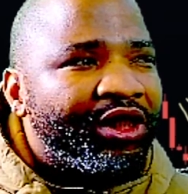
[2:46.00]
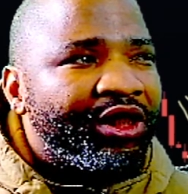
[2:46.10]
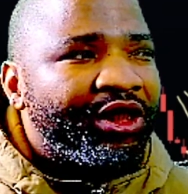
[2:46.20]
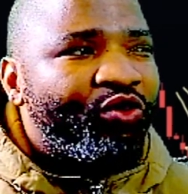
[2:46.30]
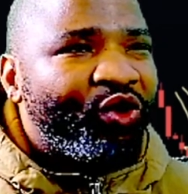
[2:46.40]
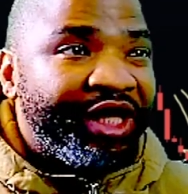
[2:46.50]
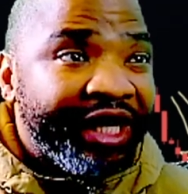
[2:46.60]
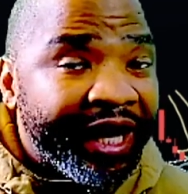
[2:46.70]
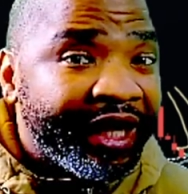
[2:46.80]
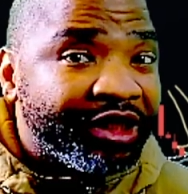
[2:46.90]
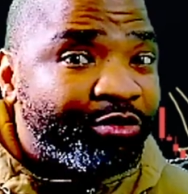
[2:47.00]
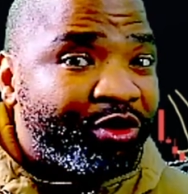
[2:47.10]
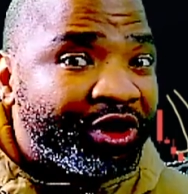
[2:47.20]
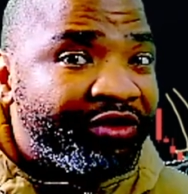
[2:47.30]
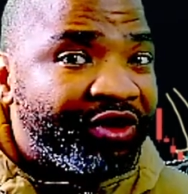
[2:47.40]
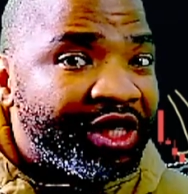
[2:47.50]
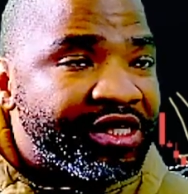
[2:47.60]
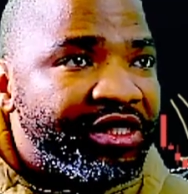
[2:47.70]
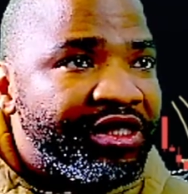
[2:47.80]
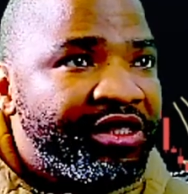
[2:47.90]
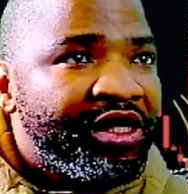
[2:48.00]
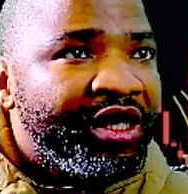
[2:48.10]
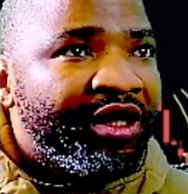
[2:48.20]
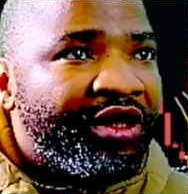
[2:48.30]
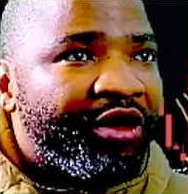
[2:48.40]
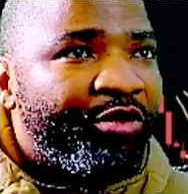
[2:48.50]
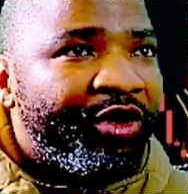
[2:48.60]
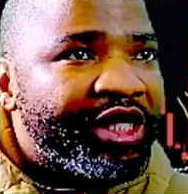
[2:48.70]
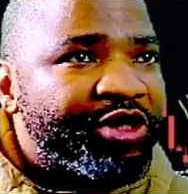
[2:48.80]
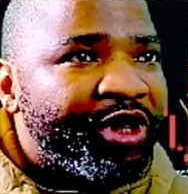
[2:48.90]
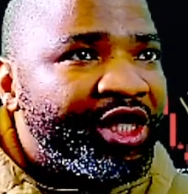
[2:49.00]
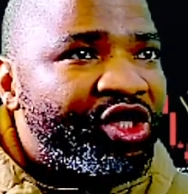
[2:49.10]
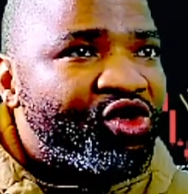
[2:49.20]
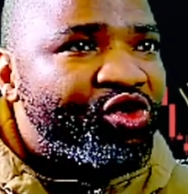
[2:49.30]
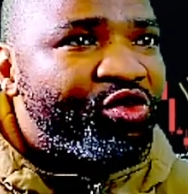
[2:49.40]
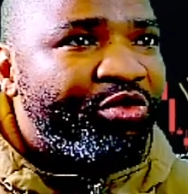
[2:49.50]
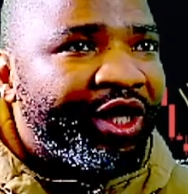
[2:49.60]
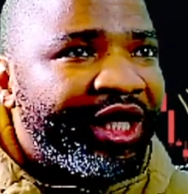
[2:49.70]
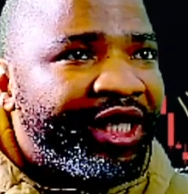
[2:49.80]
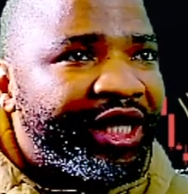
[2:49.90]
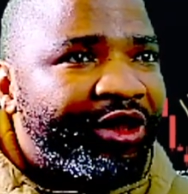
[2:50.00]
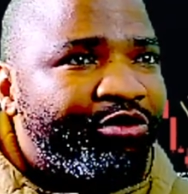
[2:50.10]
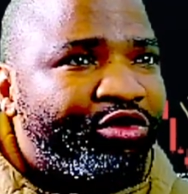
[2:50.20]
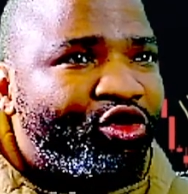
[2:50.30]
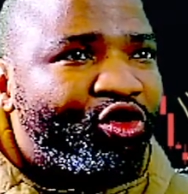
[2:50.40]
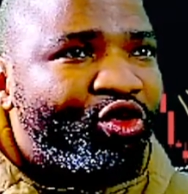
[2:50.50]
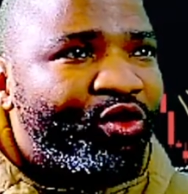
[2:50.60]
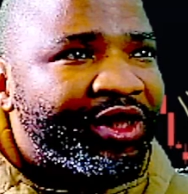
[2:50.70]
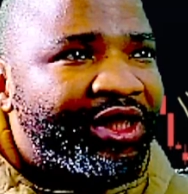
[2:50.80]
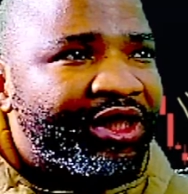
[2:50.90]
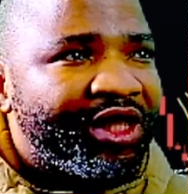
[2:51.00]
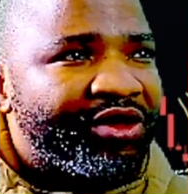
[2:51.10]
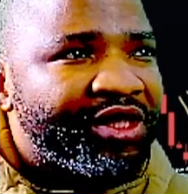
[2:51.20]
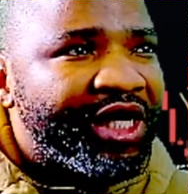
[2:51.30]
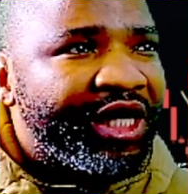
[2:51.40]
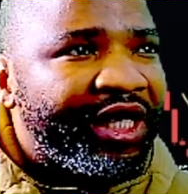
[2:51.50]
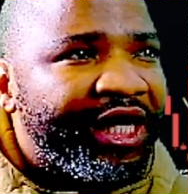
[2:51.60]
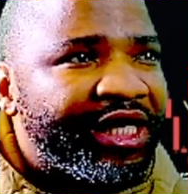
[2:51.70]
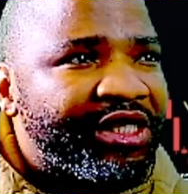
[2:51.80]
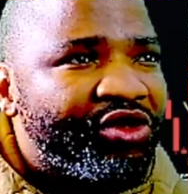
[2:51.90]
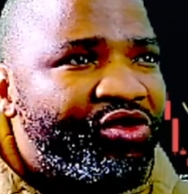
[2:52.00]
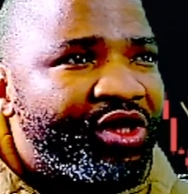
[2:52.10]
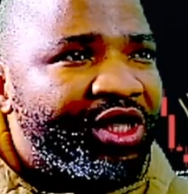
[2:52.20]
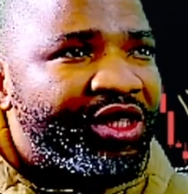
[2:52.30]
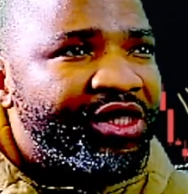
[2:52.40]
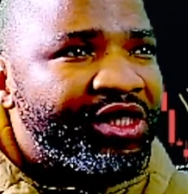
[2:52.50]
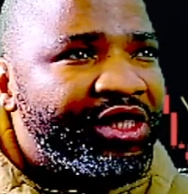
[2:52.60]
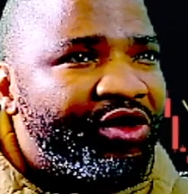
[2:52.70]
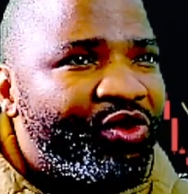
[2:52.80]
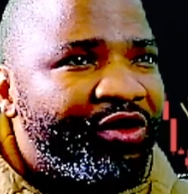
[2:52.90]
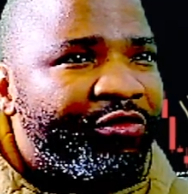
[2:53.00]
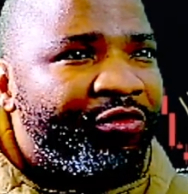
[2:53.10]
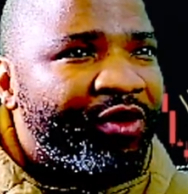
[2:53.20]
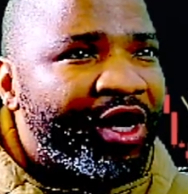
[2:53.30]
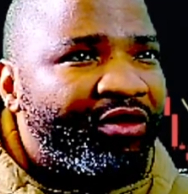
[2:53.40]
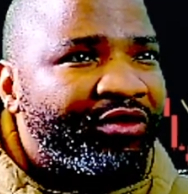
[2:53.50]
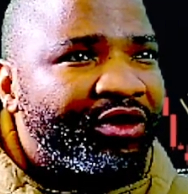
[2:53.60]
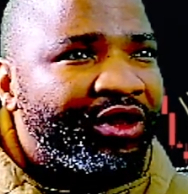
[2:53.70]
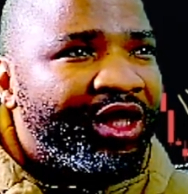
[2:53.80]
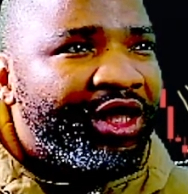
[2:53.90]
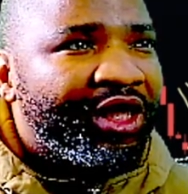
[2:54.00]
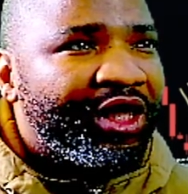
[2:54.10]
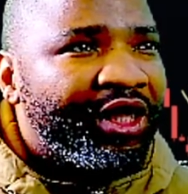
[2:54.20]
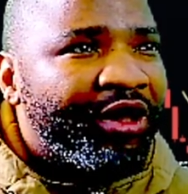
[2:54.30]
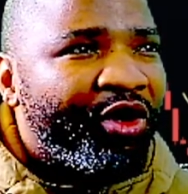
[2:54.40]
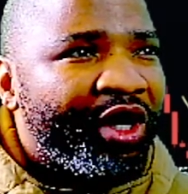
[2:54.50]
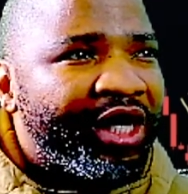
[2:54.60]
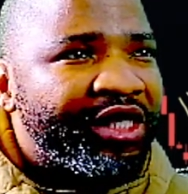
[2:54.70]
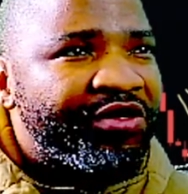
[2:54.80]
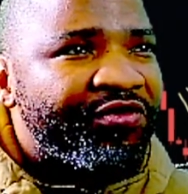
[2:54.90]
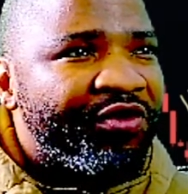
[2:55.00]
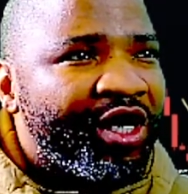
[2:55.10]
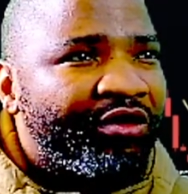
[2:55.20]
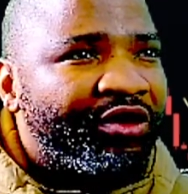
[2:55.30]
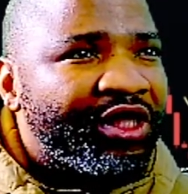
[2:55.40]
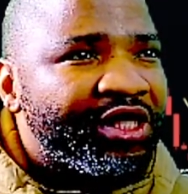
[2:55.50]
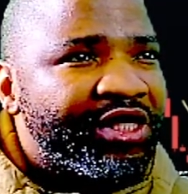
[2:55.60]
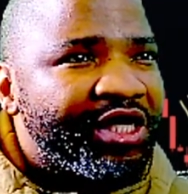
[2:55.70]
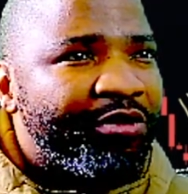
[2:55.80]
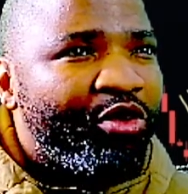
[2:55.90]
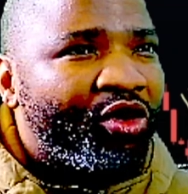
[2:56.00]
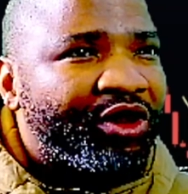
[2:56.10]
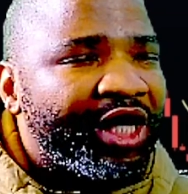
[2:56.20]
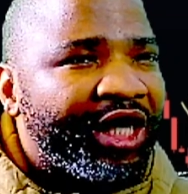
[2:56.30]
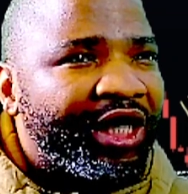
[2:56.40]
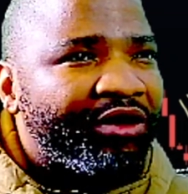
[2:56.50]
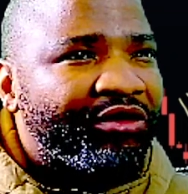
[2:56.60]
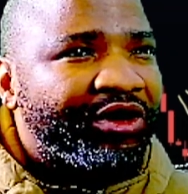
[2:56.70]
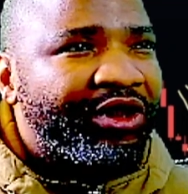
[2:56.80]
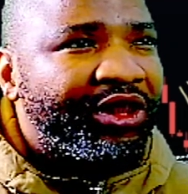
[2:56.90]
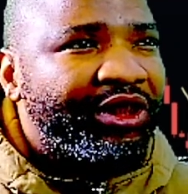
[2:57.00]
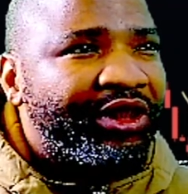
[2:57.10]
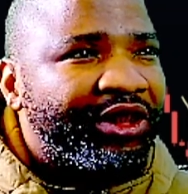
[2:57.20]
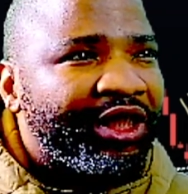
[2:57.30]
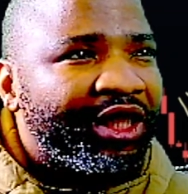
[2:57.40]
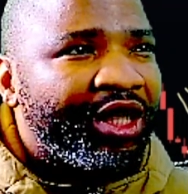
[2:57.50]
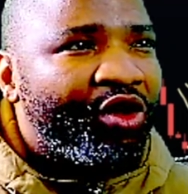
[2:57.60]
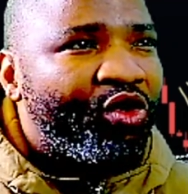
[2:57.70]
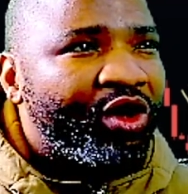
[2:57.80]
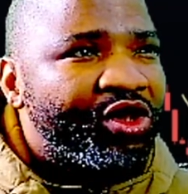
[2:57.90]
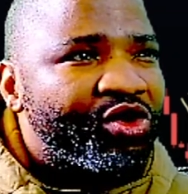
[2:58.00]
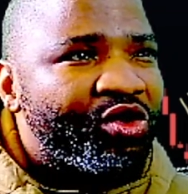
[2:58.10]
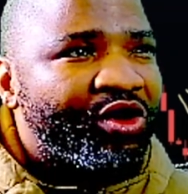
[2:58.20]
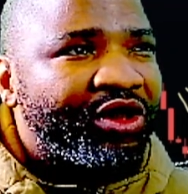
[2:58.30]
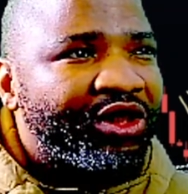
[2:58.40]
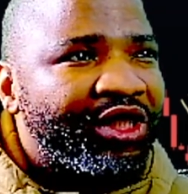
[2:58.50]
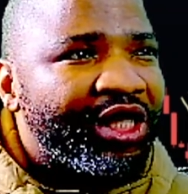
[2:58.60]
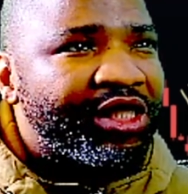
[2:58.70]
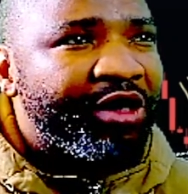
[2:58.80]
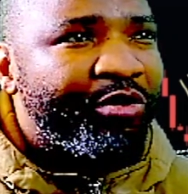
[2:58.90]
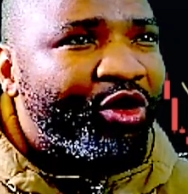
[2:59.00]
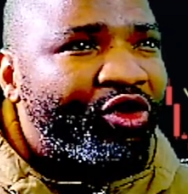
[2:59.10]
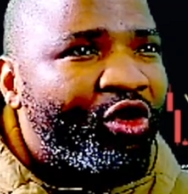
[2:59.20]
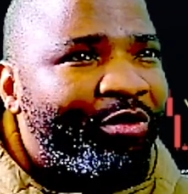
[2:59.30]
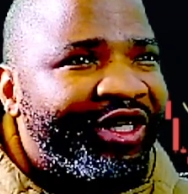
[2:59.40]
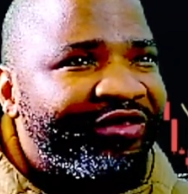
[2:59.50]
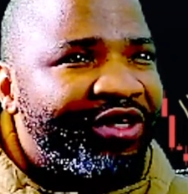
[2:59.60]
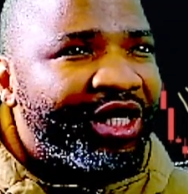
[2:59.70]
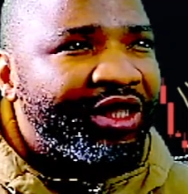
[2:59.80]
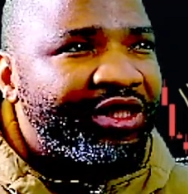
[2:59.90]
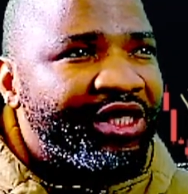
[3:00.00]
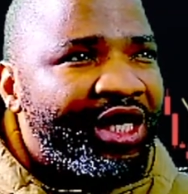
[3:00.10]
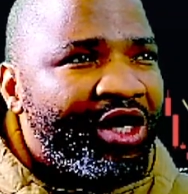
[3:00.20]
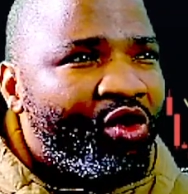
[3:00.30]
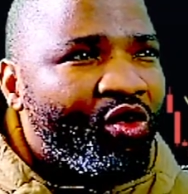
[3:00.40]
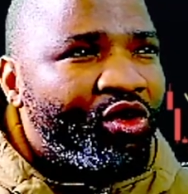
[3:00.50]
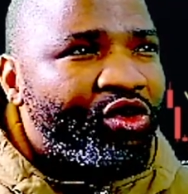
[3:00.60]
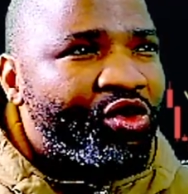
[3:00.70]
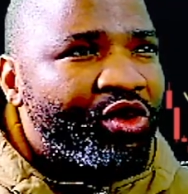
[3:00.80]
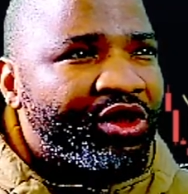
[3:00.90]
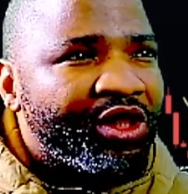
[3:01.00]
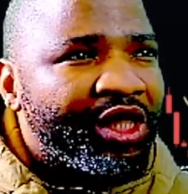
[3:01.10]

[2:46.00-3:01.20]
we had previously, the price managed to break and push towards the downside. As you can see, we found the price found the support around this uh, horizontal support or previous horizontal